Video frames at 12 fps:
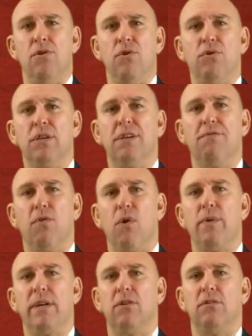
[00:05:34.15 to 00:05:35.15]
Using
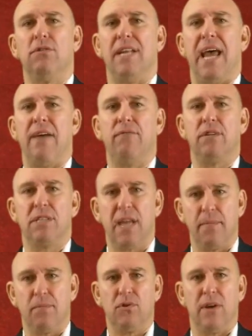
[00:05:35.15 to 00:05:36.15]
4 returns that average
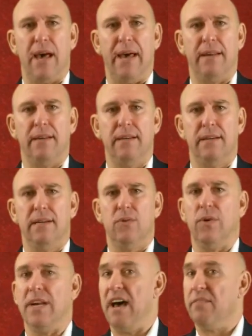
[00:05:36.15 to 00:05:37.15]
10%,
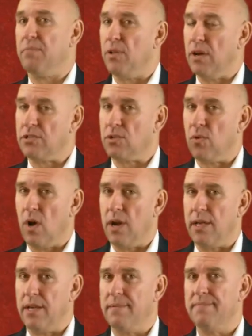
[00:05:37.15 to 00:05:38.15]
we'd have plus
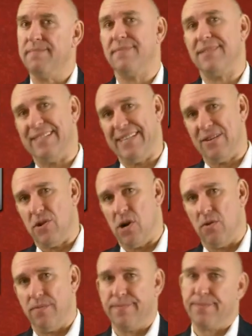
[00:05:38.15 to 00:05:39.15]
20,
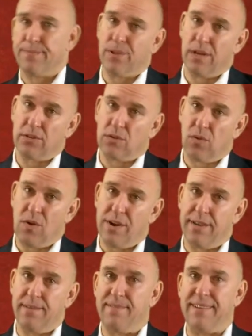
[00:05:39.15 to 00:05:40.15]
0, plus
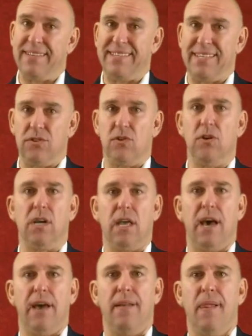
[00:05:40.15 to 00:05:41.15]
20, and 0
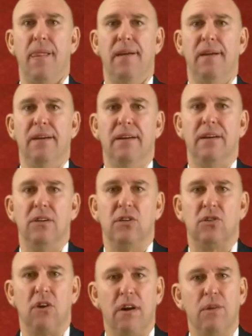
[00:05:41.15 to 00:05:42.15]
again.
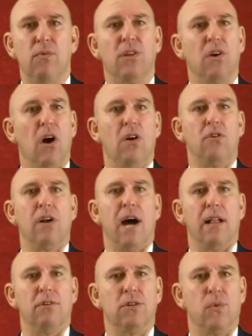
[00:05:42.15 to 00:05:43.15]
Starting with
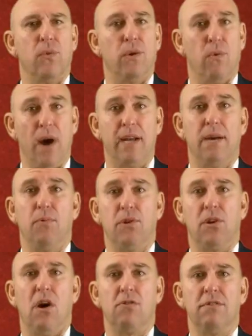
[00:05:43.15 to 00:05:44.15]
$100, we'd wind up
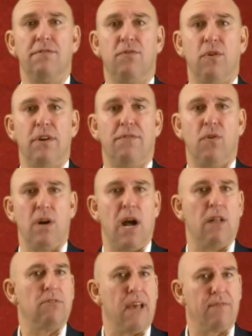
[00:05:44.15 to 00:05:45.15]
with
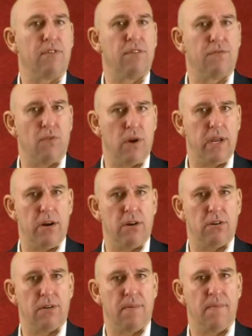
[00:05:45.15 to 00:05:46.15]
$144 after the 4 years.